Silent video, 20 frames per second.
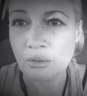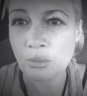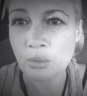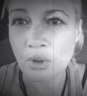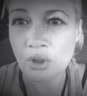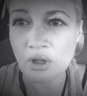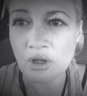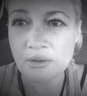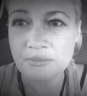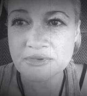
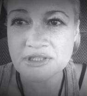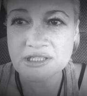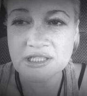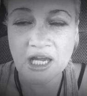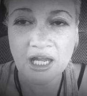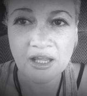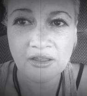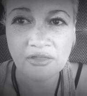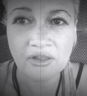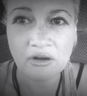what I'm
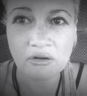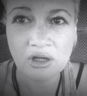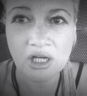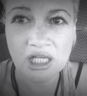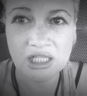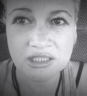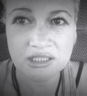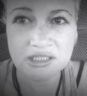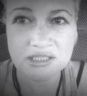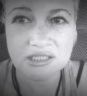saying they'll
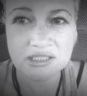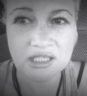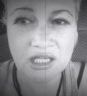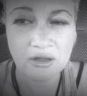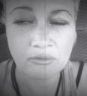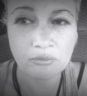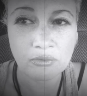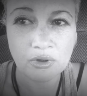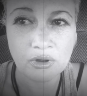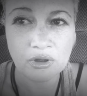
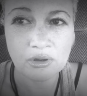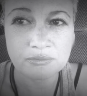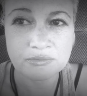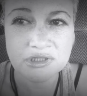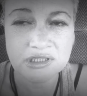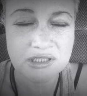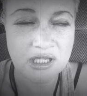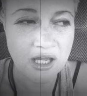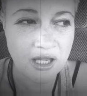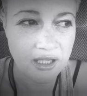understand what I'm
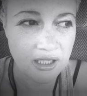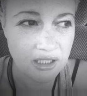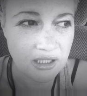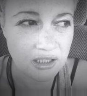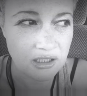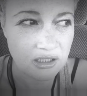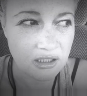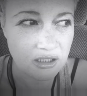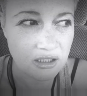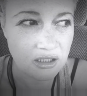
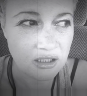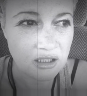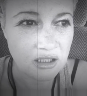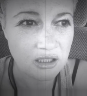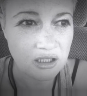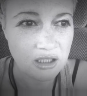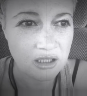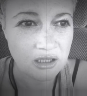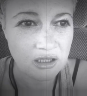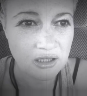saying
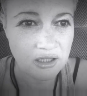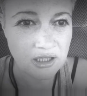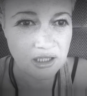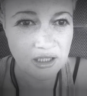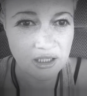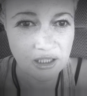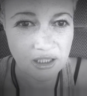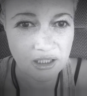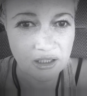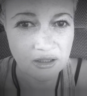
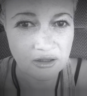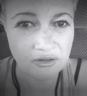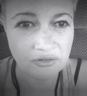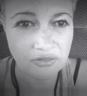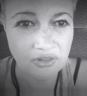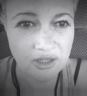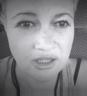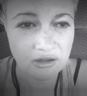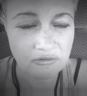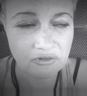here
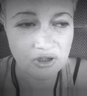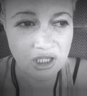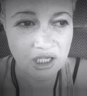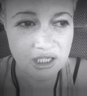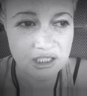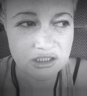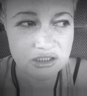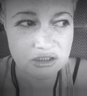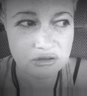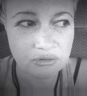they can
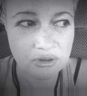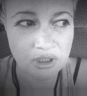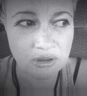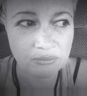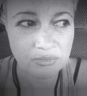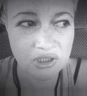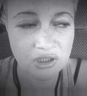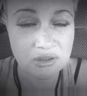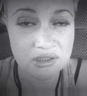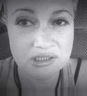relate to it
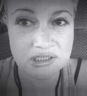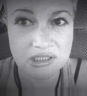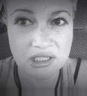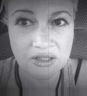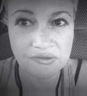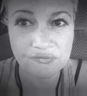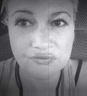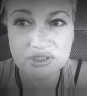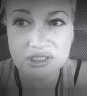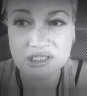because
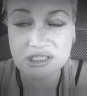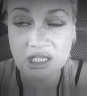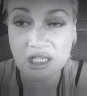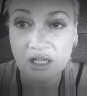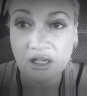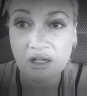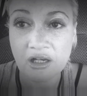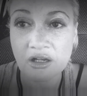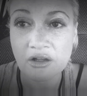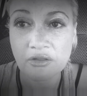they've
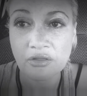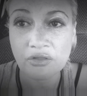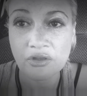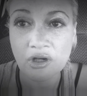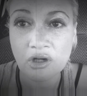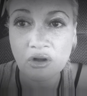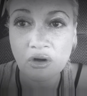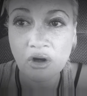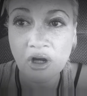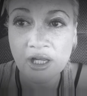seen the
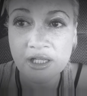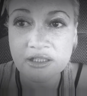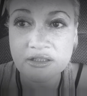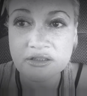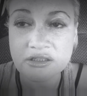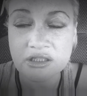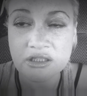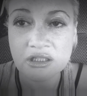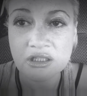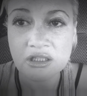
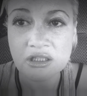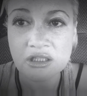light